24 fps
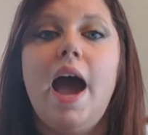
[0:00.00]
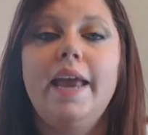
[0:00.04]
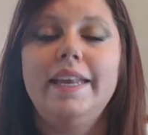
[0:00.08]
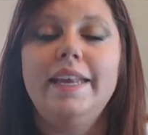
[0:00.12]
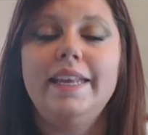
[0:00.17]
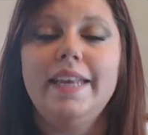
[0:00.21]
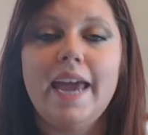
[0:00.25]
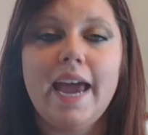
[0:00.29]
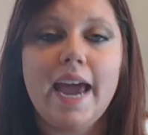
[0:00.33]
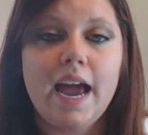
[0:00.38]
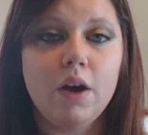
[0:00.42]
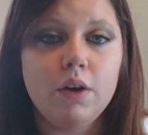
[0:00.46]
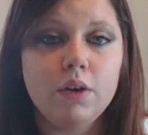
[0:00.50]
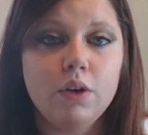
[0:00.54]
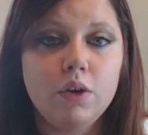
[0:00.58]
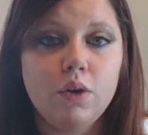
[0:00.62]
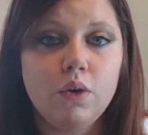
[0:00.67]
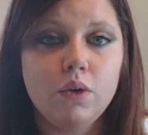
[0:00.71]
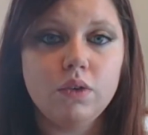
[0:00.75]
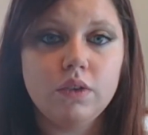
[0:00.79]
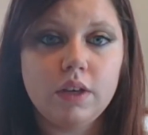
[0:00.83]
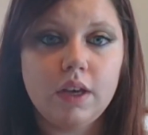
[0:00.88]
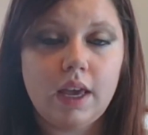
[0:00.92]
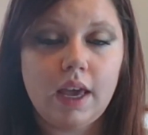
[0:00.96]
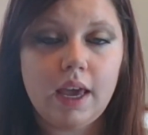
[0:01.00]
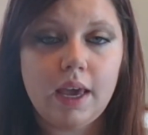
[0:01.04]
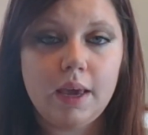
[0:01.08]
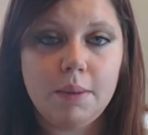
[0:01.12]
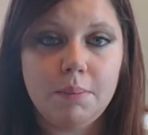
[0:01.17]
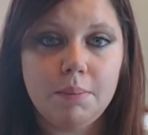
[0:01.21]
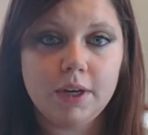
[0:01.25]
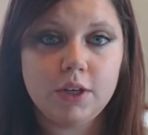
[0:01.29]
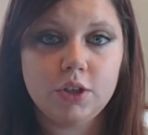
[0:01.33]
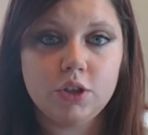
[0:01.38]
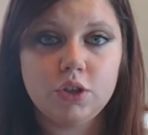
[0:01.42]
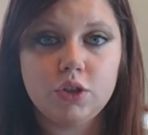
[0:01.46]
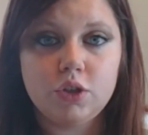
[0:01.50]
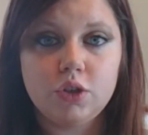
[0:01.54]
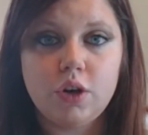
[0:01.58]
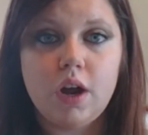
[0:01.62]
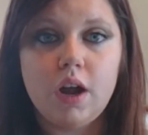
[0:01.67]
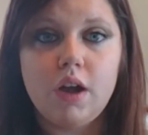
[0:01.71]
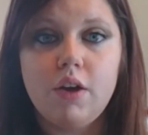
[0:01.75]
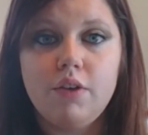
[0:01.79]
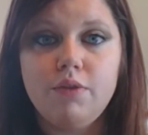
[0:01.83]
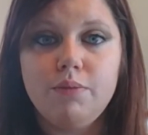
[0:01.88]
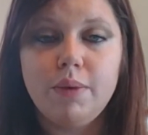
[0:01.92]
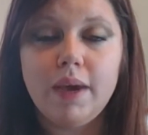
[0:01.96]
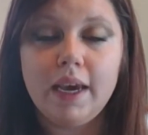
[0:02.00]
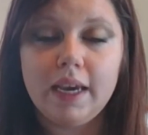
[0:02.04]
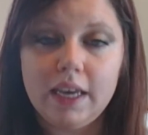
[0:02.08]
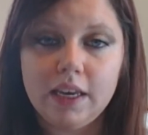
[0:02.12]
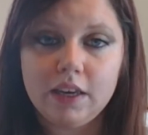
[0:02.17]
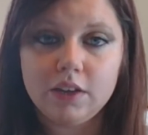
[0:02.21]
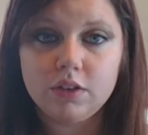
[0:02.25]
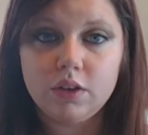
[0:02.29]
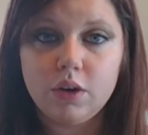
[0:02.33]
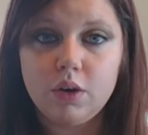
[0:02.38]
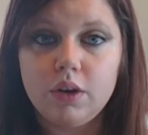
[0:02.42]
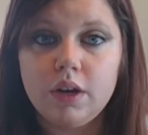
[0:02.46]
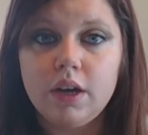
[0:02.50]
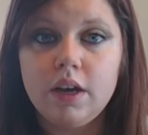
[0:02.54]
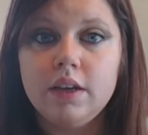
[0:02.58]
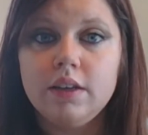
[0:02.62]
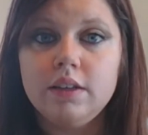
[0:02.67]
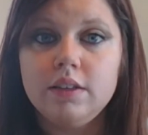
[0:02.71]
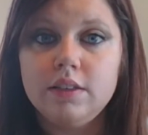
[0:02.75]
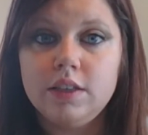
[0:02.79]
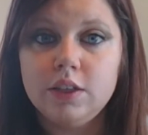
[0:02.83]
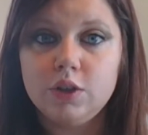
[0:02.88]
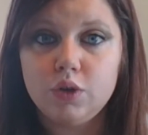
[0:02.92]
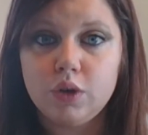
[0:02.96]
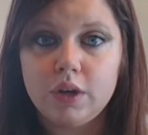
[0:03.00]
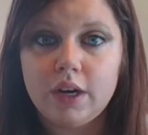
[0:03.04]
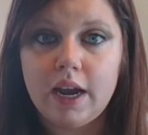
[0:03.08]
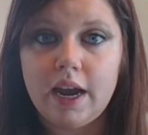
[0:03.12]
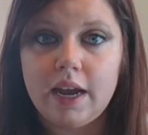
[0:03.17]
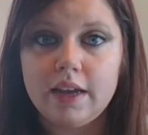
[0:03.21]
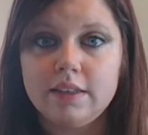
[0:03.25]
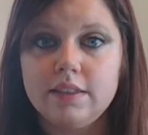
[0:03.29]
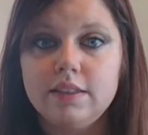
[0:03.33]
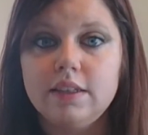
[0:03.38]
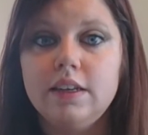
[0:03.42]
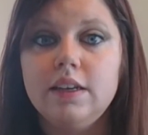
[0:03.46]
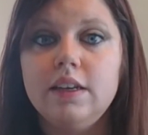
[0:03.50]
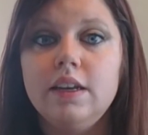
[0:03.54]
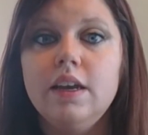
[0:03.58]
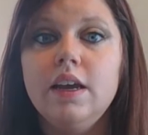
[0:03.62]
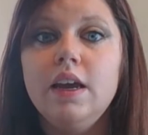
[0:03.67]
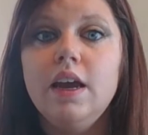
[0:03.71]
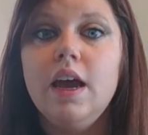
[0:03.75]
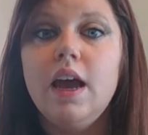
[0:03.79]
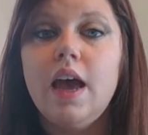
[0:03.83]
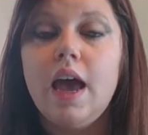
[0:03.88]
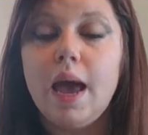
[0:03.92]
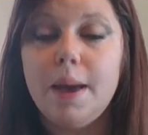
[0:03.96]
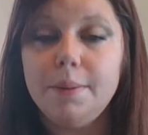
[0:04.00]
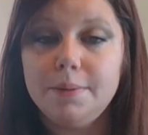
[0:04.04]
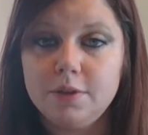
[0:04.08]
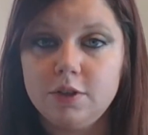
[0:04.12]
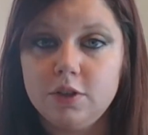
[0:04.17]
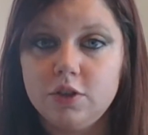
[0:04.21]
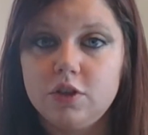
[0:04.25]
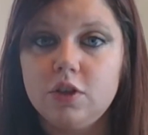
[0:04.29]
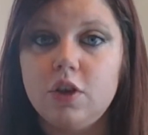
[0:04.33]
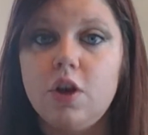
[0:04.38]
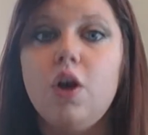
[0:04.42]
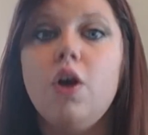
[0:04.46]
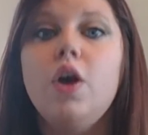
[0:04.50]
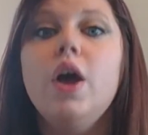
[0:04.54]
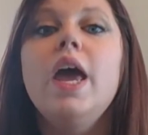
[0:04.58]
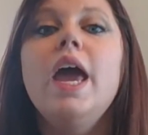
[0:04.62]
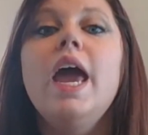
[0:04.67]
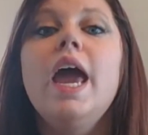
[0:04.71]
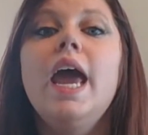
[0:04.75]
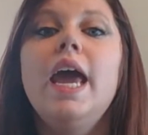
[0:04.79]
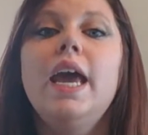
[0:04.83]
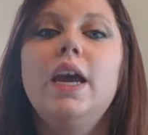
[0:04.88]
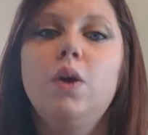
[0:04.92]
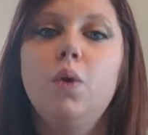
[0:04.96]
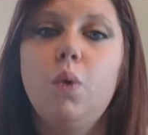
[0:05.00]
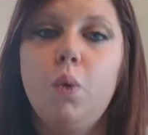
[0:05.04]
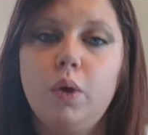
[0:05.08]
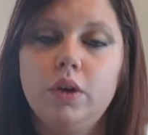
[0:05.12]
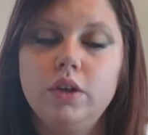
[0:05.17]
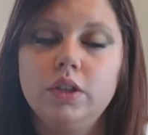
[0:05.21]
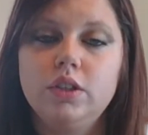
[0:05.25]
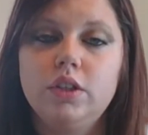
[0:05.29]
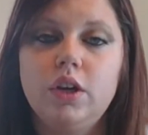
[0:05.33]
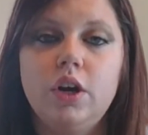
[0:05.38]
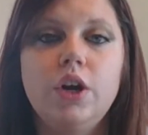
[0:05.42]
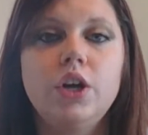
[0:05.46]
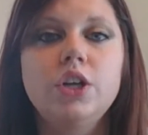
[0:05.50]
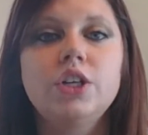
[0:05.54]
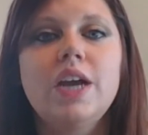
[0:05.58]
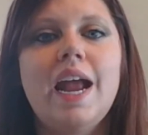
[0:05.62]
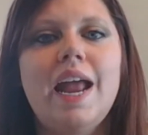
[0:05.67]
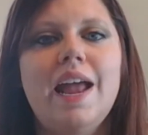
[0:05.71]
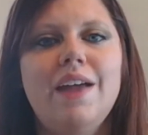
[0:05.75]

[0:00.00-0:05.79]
I now use a mixture of baking soda, citric acid, Epsom salt, and cornstarch.